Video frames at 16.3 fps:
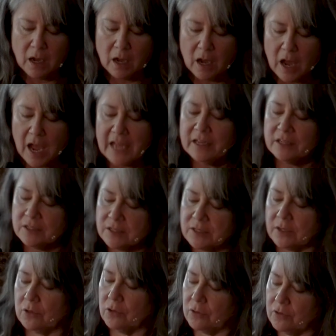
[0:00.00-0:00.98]
I
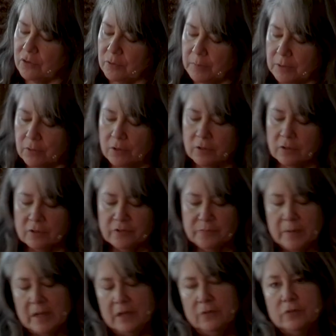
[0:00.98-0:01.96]
consider the miracle of
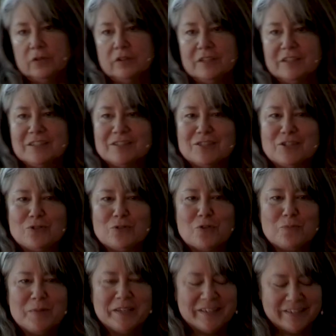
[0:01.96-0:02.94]
mindfulness to
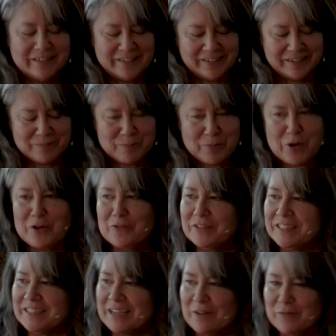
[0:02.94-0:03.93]
have been part of the
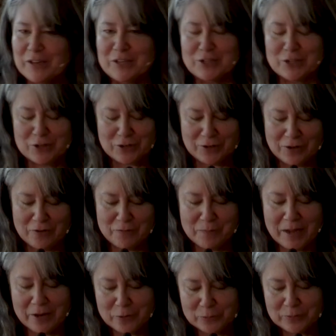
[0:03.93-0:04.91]
salvation of
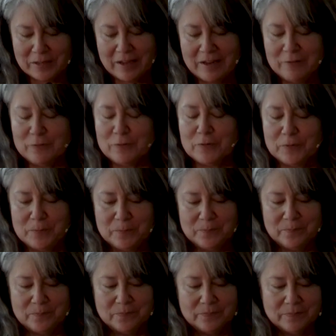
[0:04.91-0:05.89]
my own life.
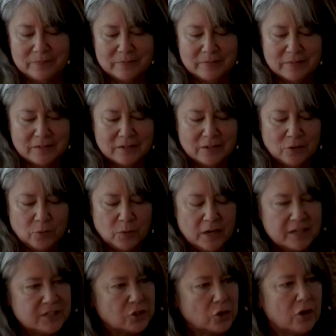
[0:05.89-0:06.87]
When
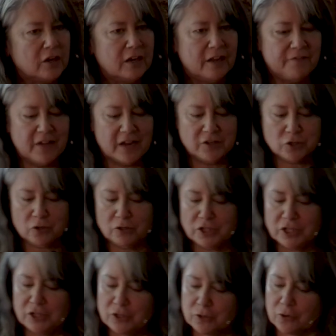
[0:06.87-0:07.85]
I started at that
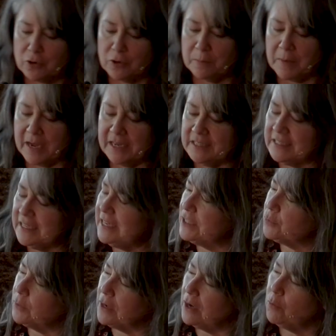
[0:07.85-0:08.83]
church in Durham, I had
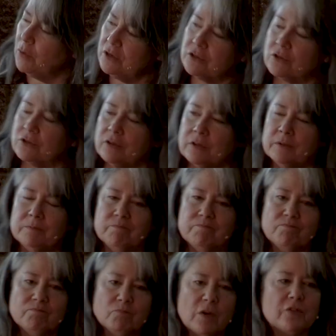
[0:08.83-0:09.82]
days when I wondered
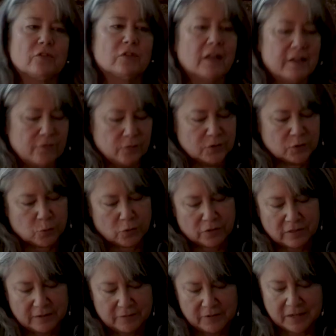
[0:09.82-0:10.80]
whether life was
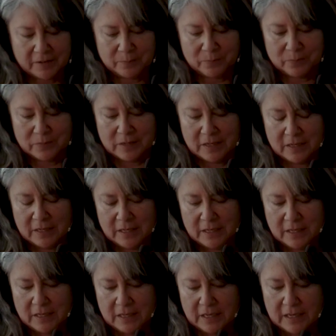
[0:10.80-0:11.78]
worth living,
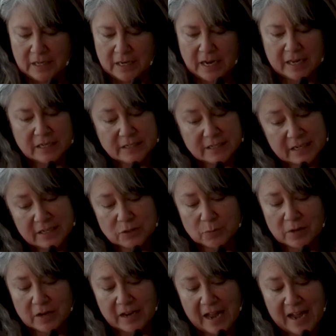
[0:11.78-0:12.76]
and I had days
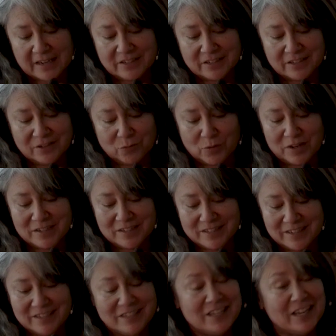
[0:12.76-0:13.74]
when I acted in ways
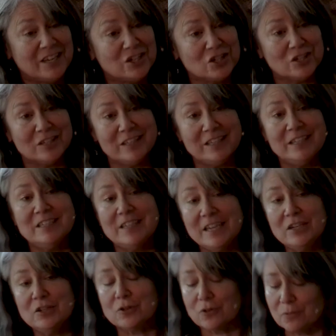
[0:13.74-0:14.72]
that intentionally
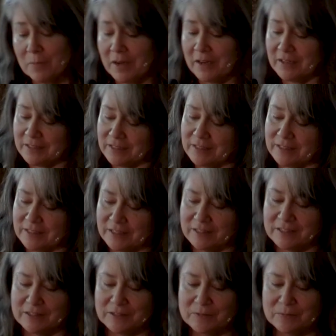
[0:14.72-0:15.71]
endangered my
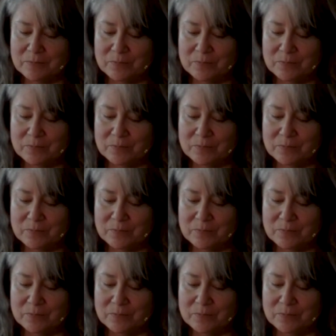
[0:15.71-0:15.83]
existence.